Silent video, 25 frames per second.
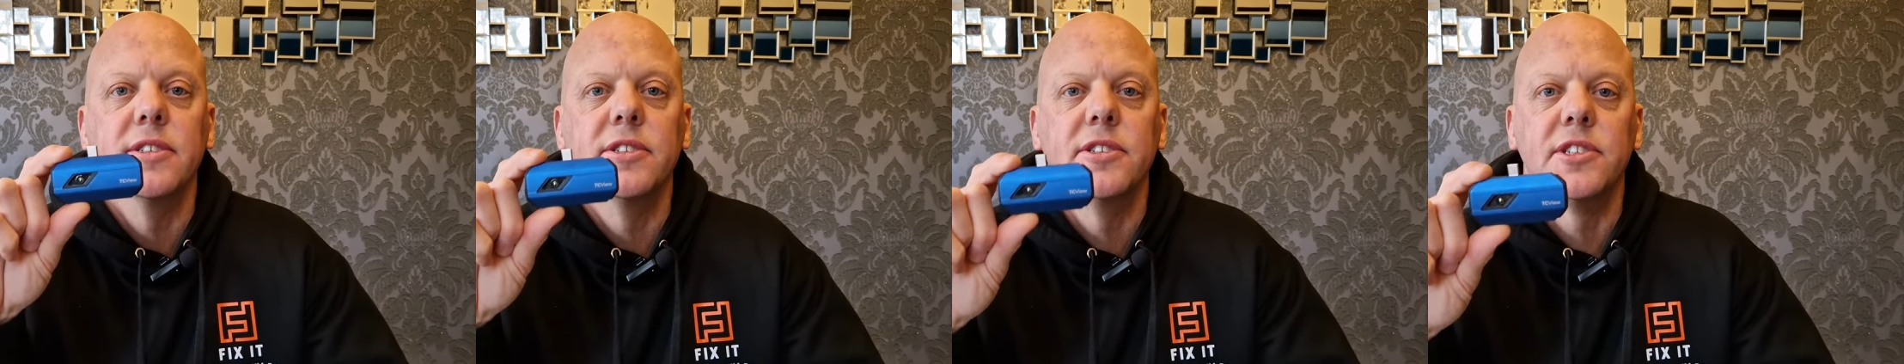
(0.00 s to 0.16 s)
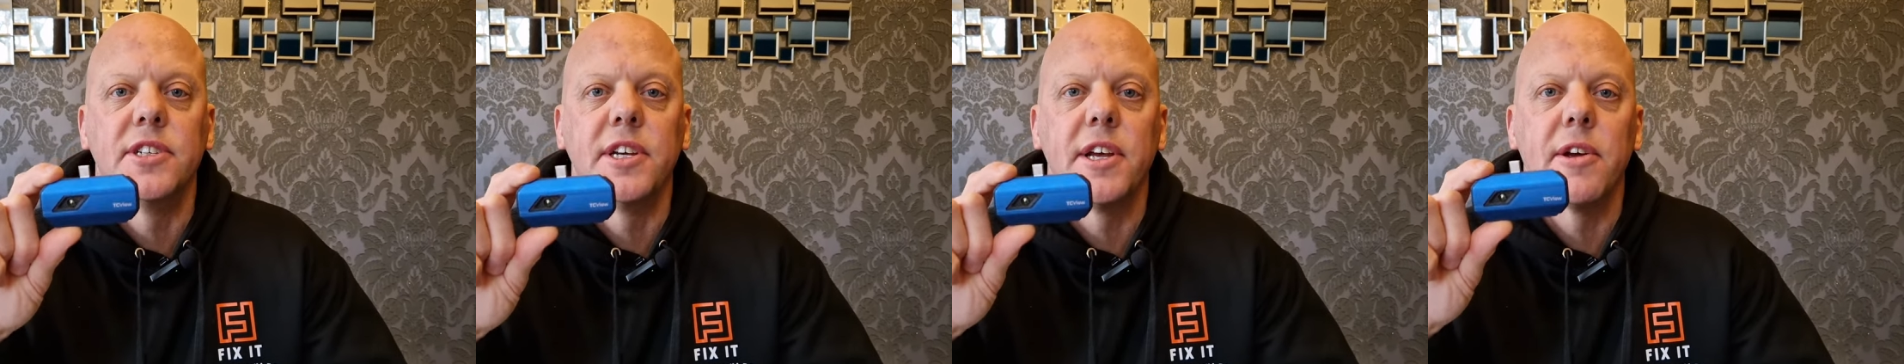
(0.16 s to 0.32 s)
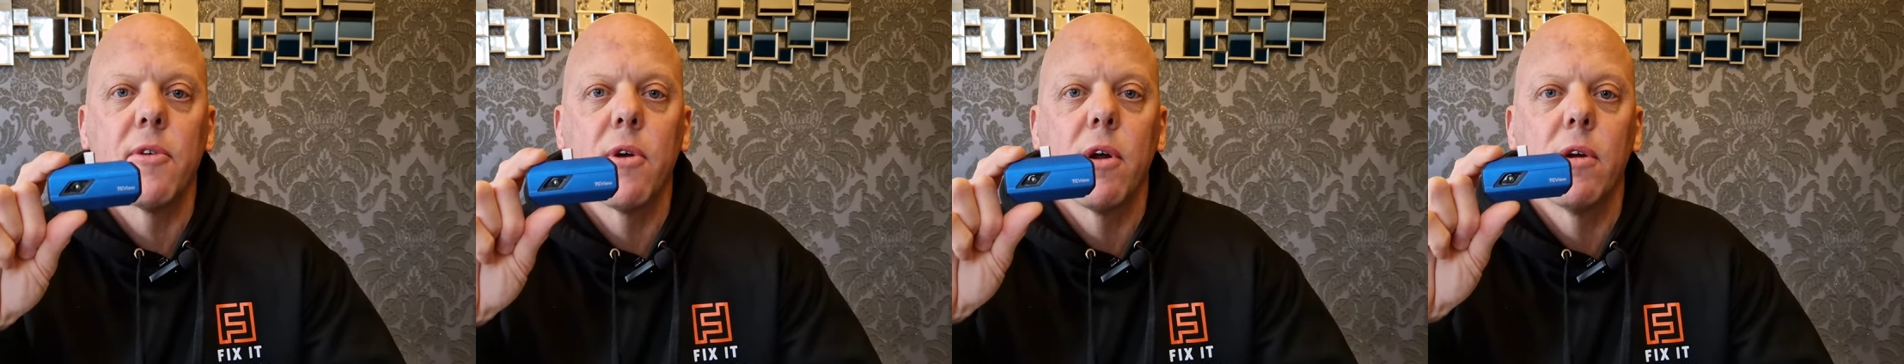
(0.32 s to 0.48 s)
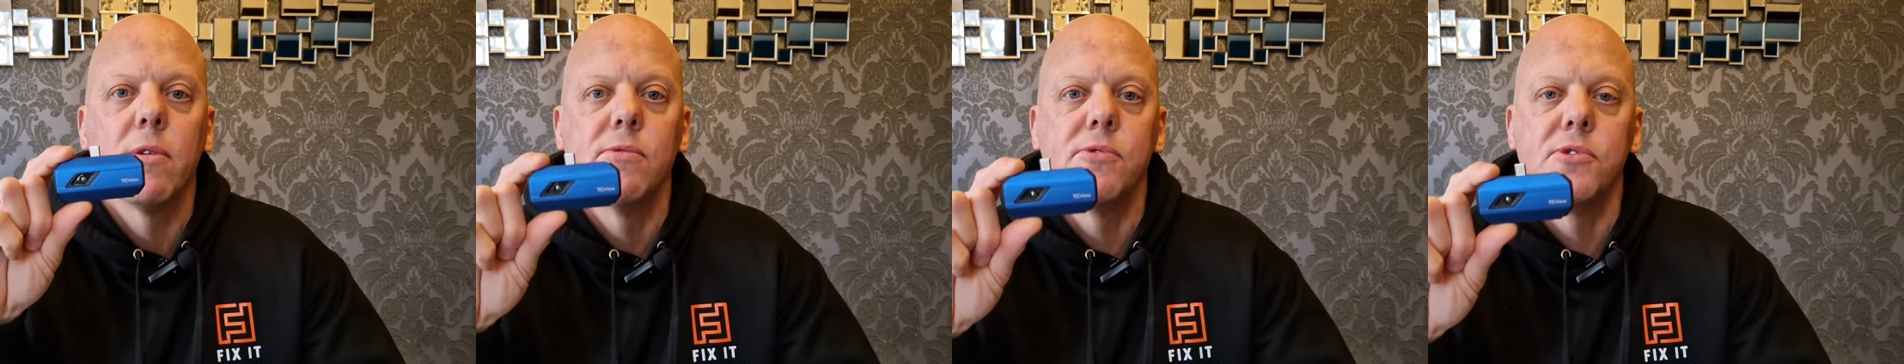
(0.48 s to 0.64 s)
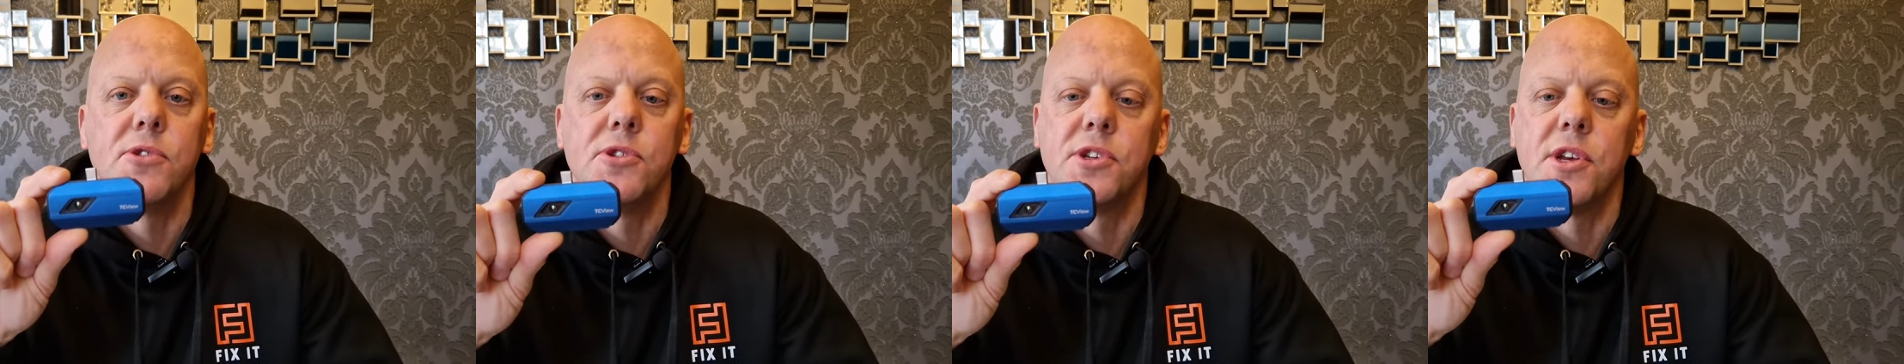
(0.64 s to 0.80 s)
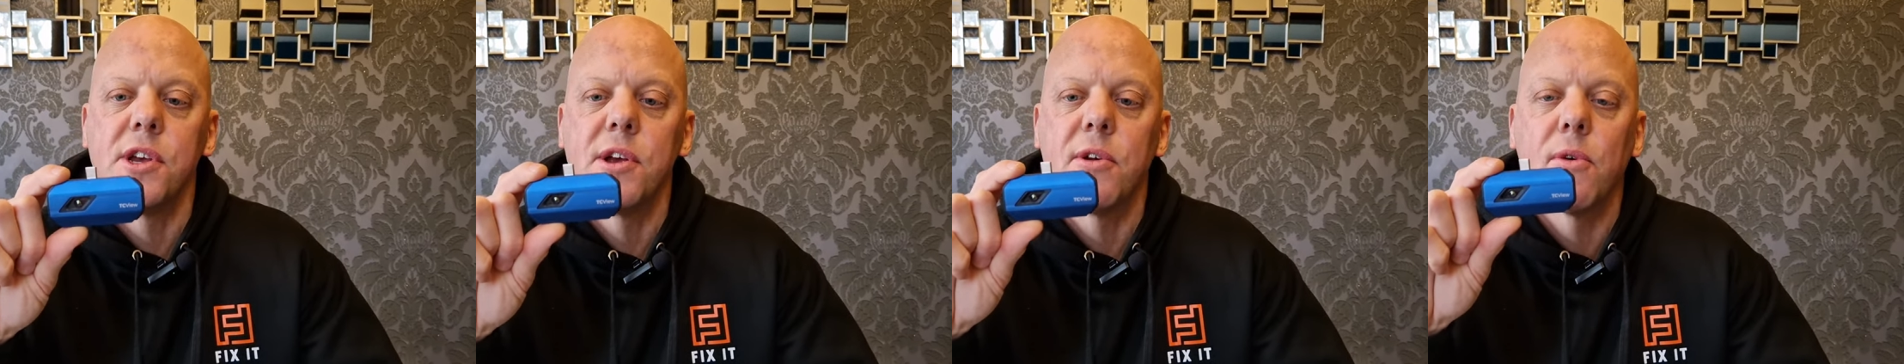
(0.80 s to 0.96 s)
zero
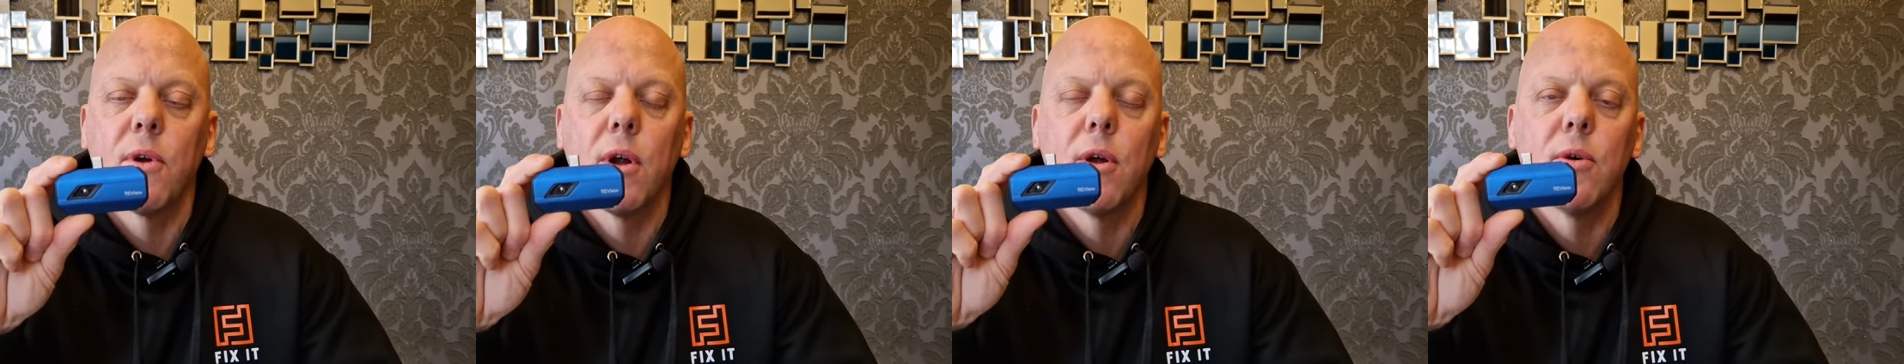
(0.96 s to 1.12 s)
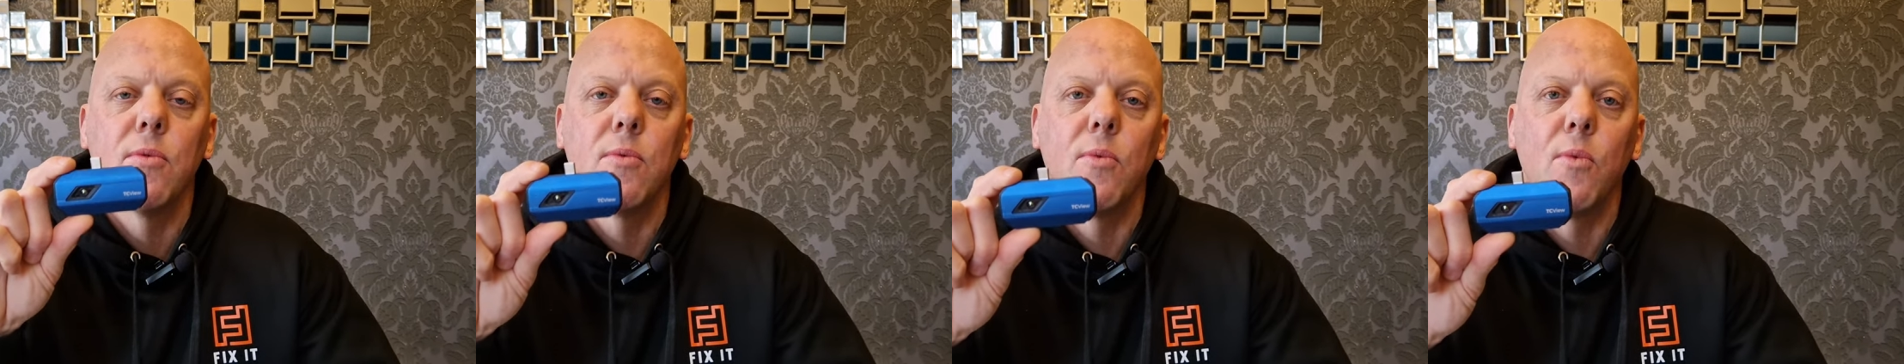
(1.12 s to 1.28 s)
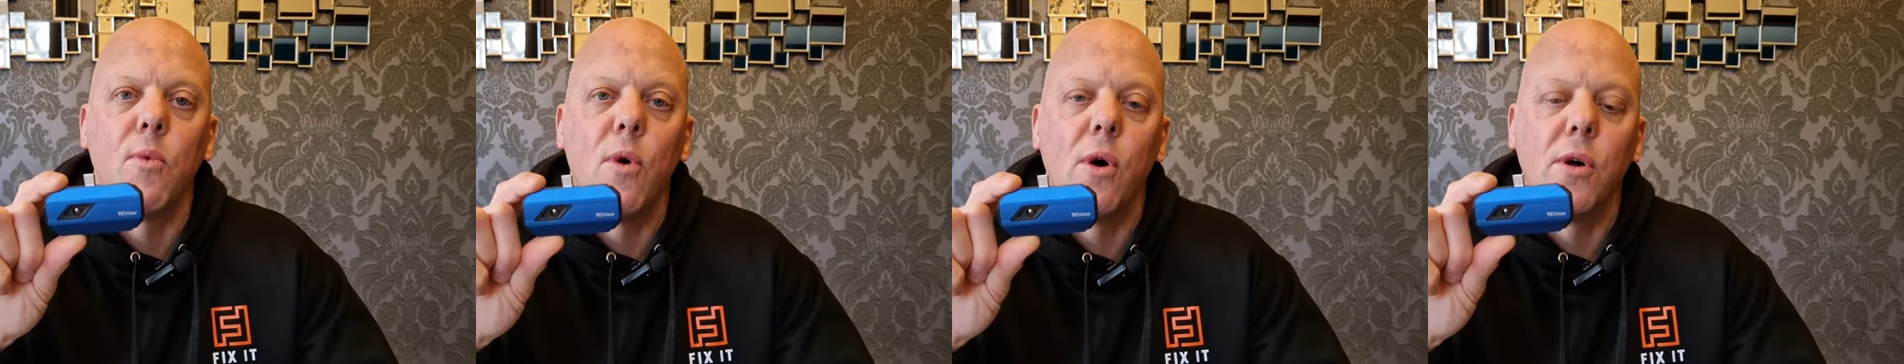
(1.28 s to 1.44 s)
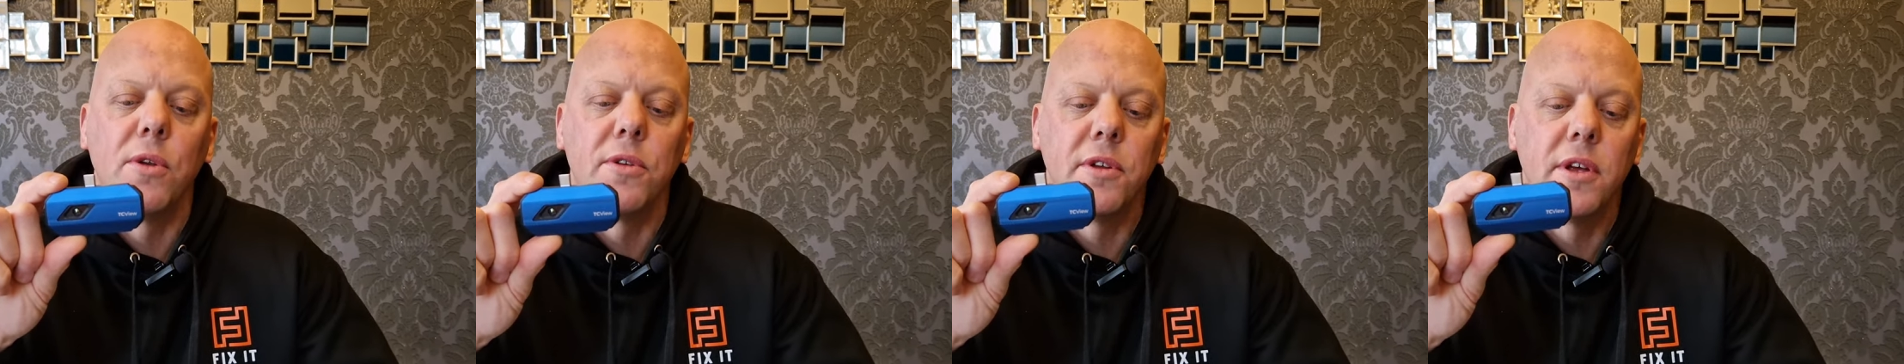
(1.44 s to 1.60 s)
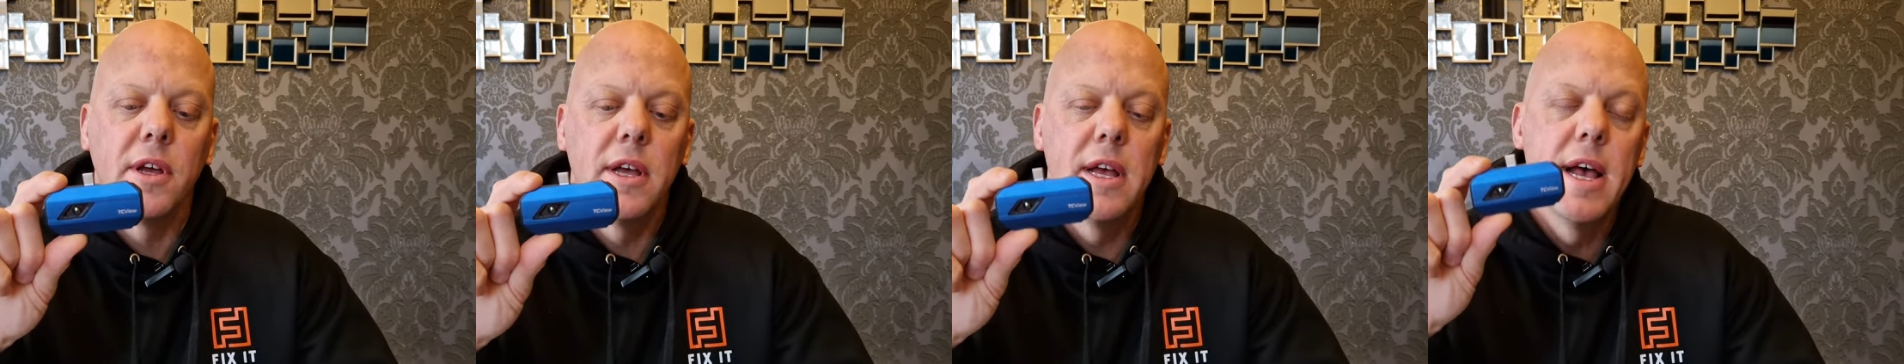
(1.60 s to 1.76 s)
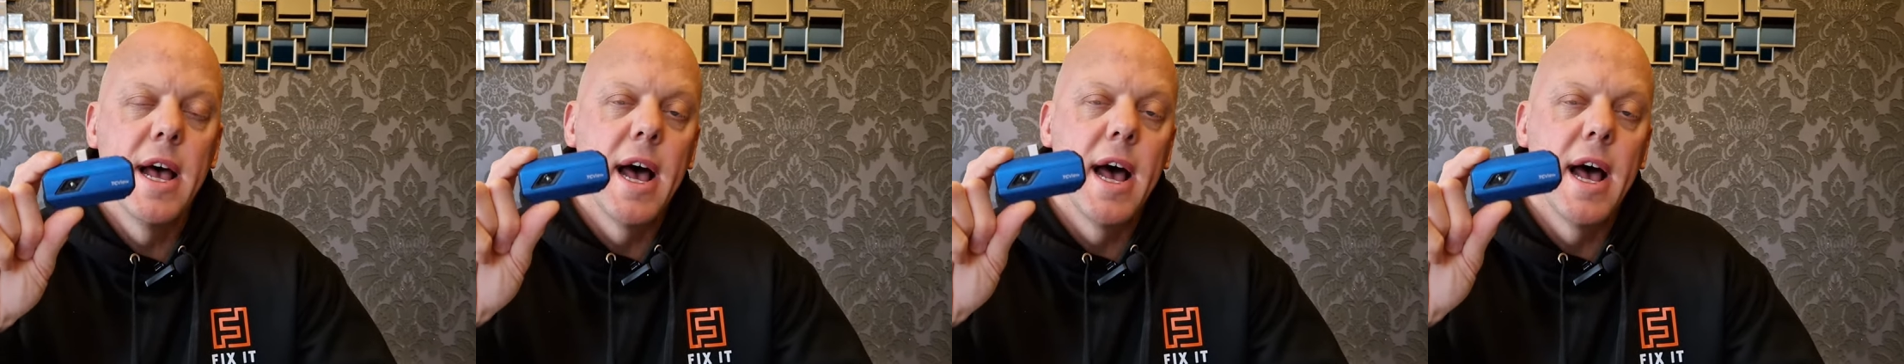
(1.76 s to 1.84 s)
zero one,